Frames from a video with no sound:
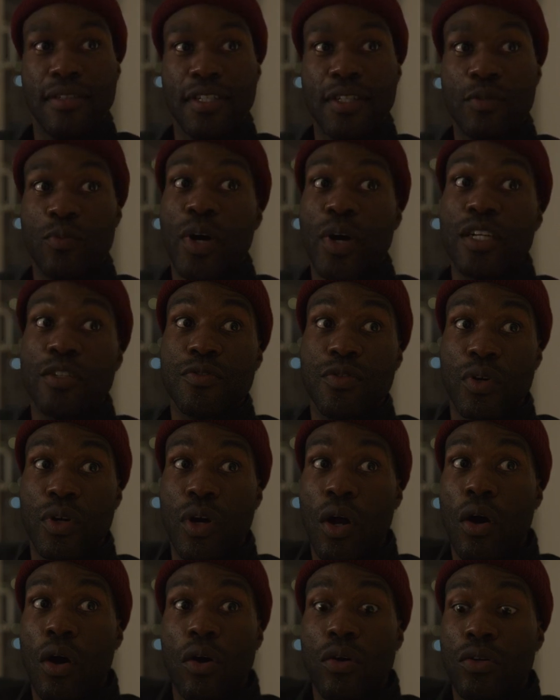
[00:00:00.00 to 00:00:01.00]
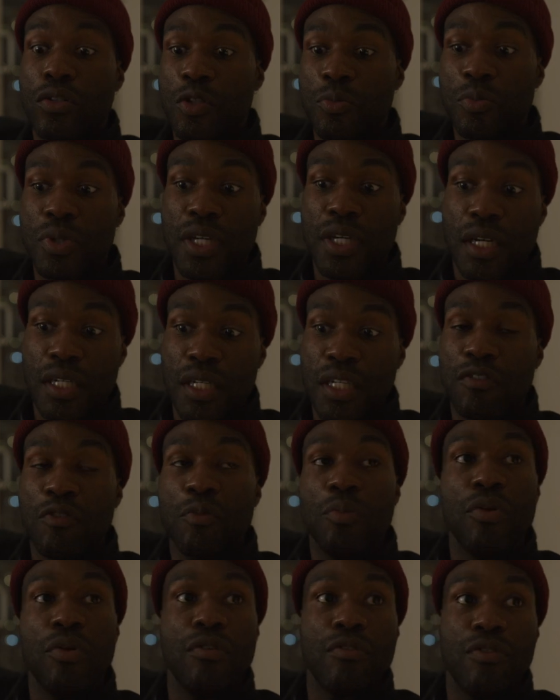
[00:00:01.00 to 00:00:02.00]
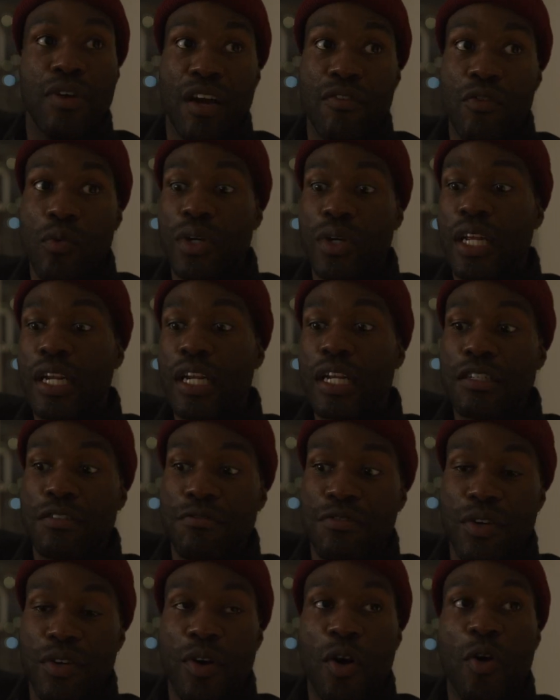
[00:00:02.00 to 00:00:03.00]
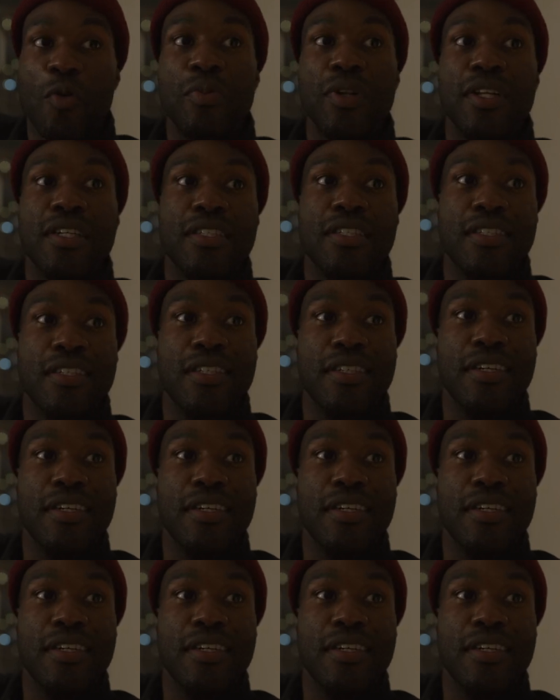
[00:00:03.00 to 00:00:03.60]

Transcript: It waits for it all to be unlivable, for everyone in it to feel hopeless.